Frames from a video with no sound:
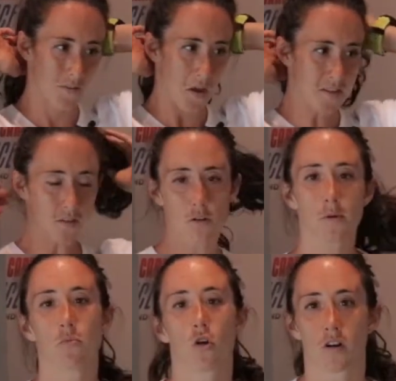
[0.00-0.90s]
a little
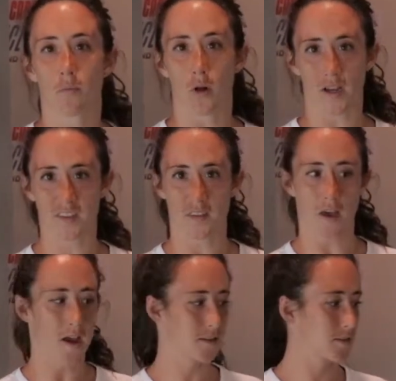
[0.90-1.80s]
bit more complex than
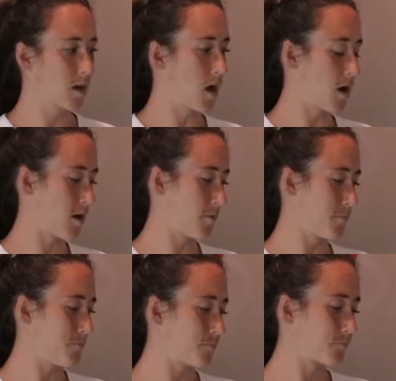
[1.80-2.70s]
that.
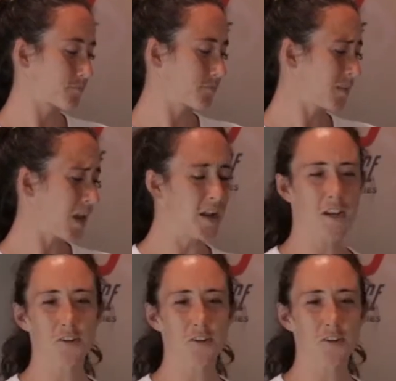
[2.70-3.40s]
And I